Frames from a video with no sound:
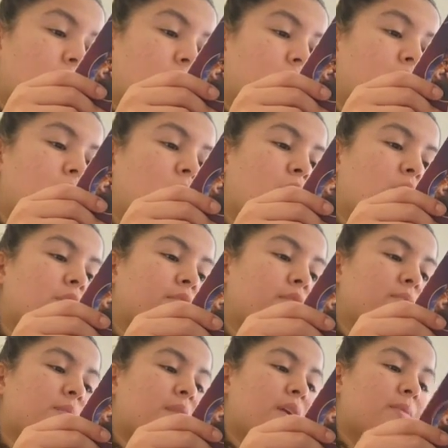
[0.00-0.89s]
One of
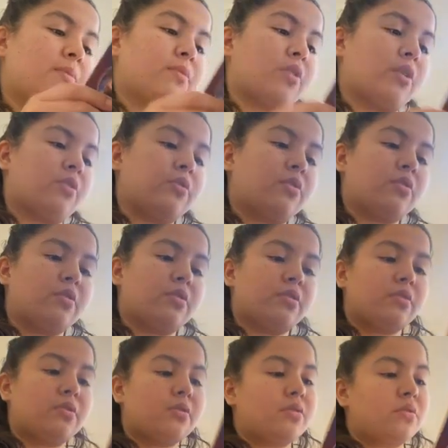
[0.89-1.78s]
them named
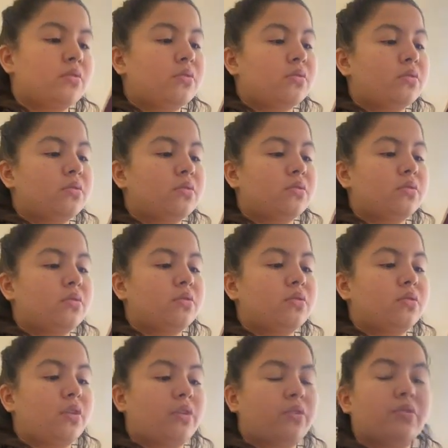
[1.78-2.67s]

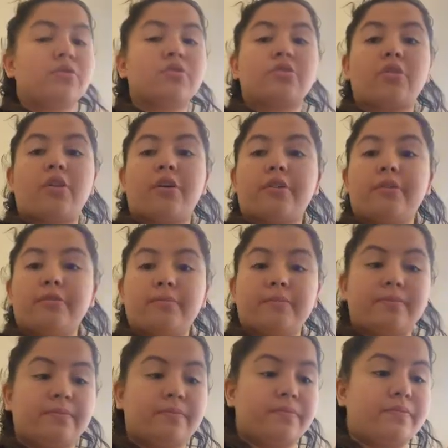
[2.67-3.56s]

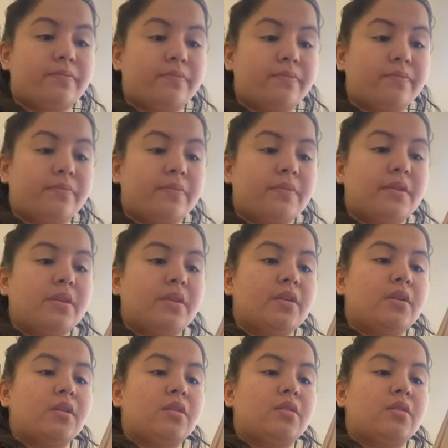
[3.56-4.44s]
Thunderstar.
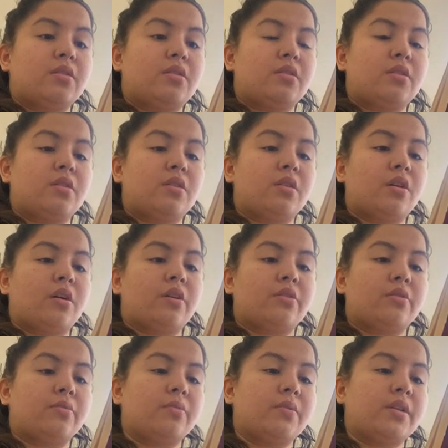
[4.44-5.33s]
The
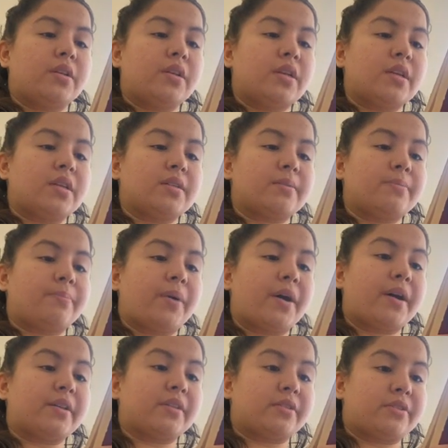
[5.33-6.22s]
other one is
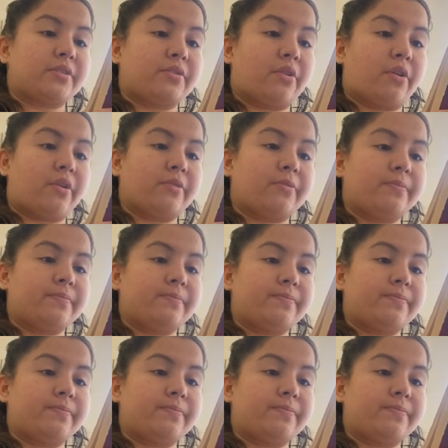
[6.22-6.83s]
Pine Star